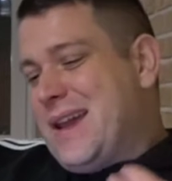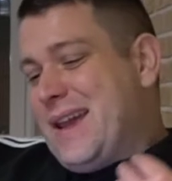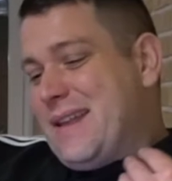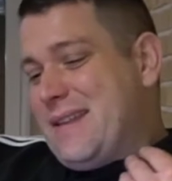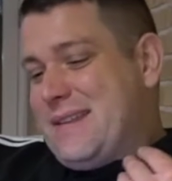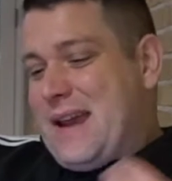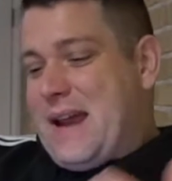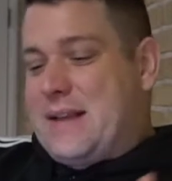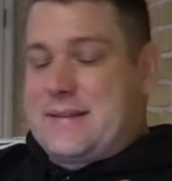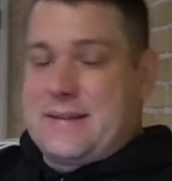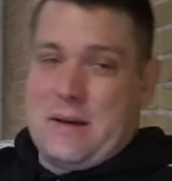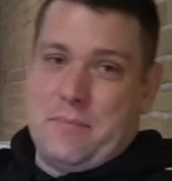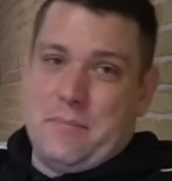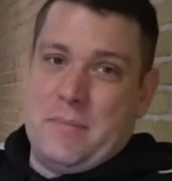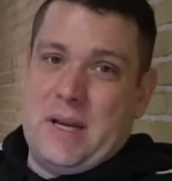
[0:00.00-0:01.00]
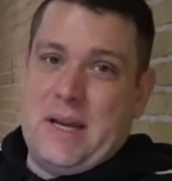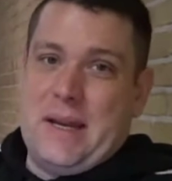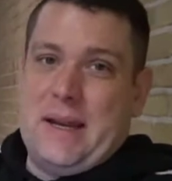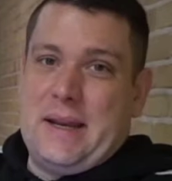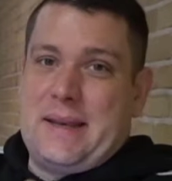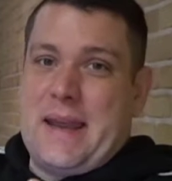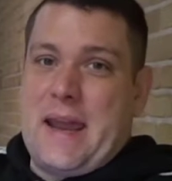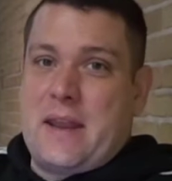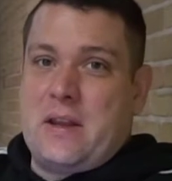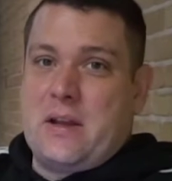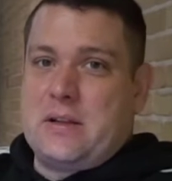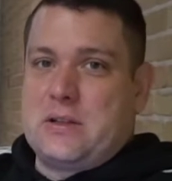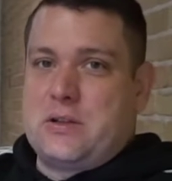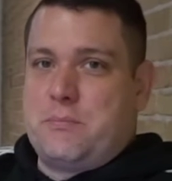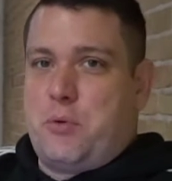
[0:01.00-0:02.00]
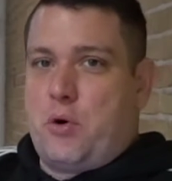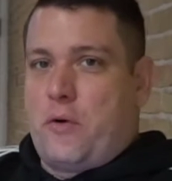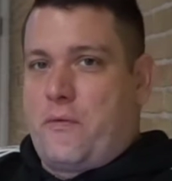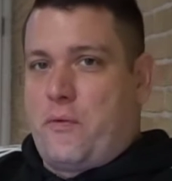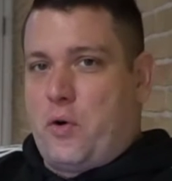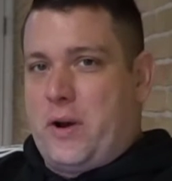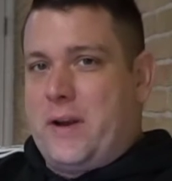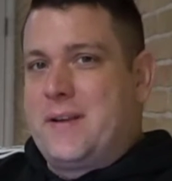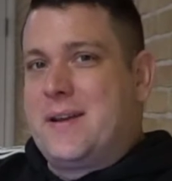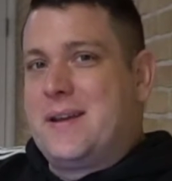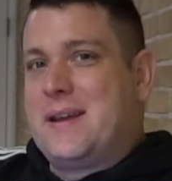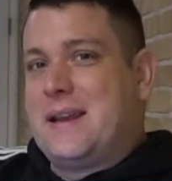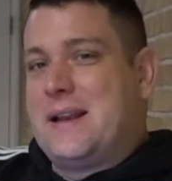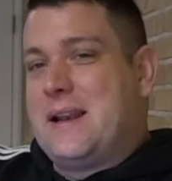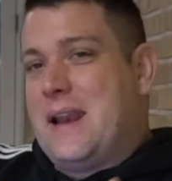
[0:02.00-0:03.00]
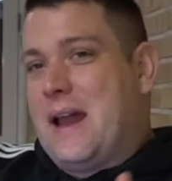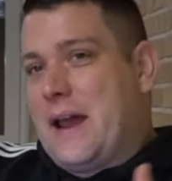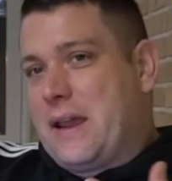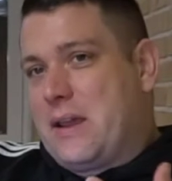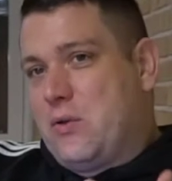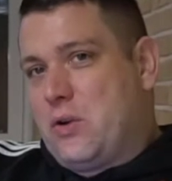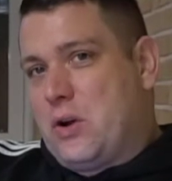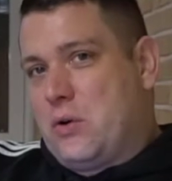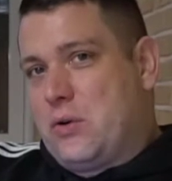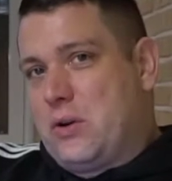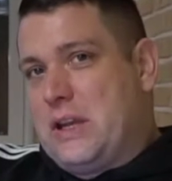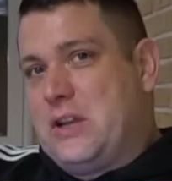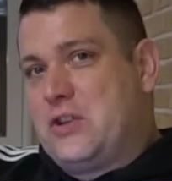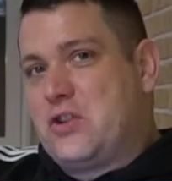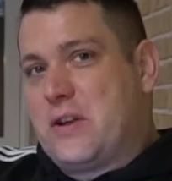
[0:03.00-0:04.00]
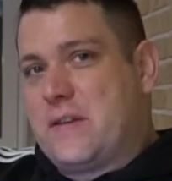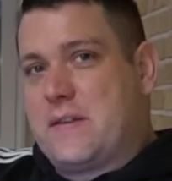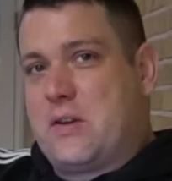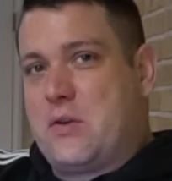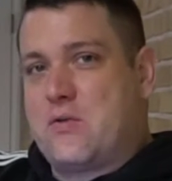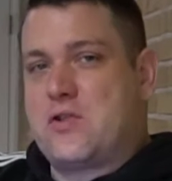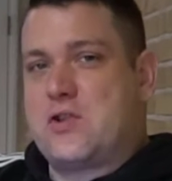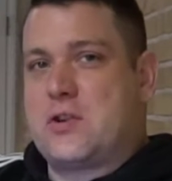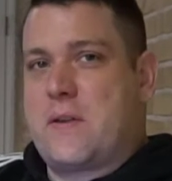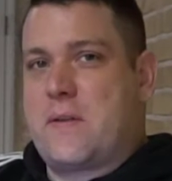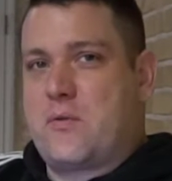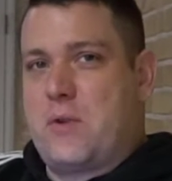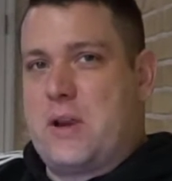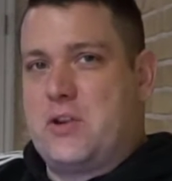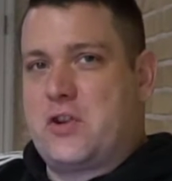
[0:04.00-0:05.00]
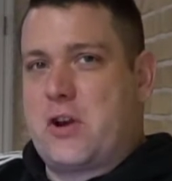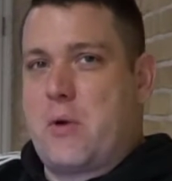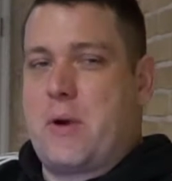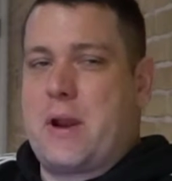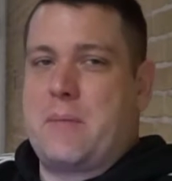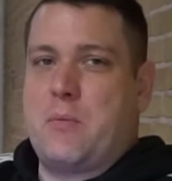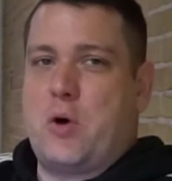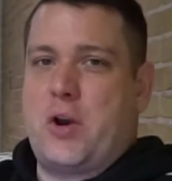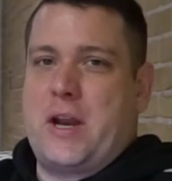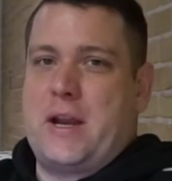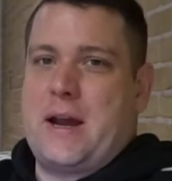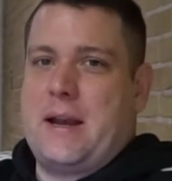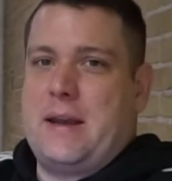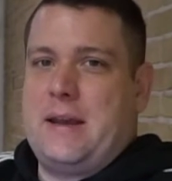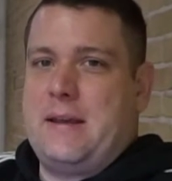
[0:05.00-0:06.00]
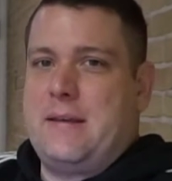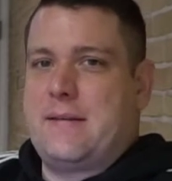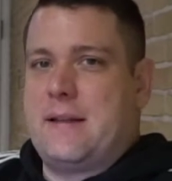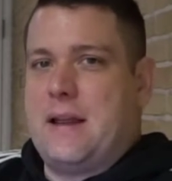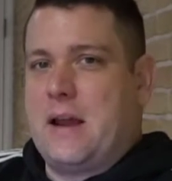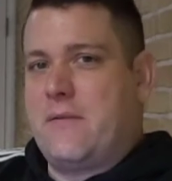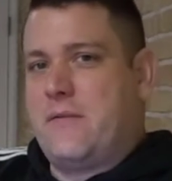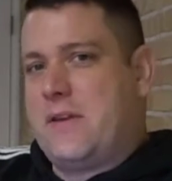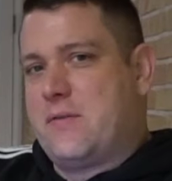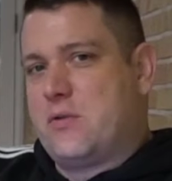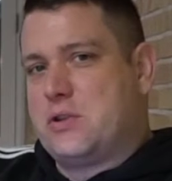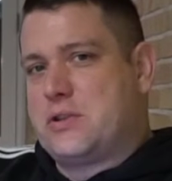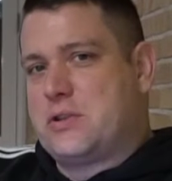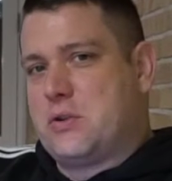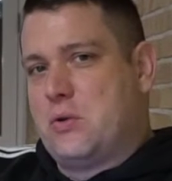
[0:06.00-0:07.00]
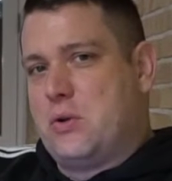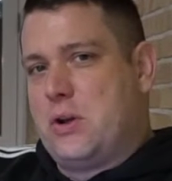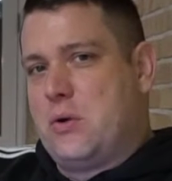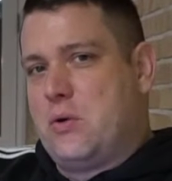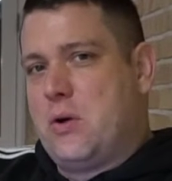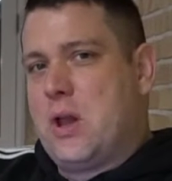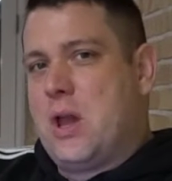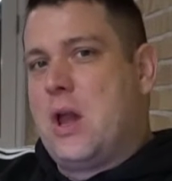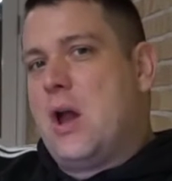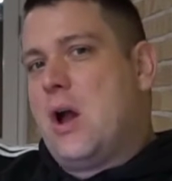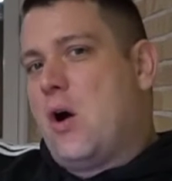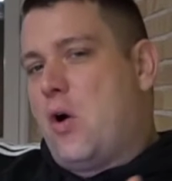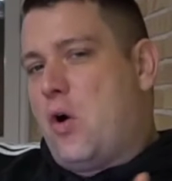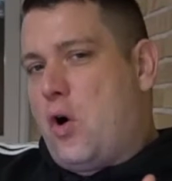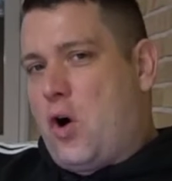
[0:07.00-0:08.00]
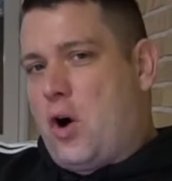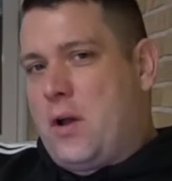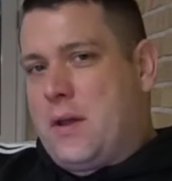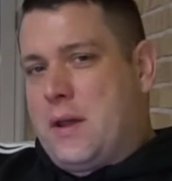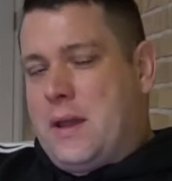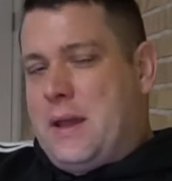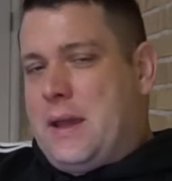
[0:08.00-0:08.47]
There are some technical support for it, like you don't need just user screen sharing, modern IDEs like Visual Studio or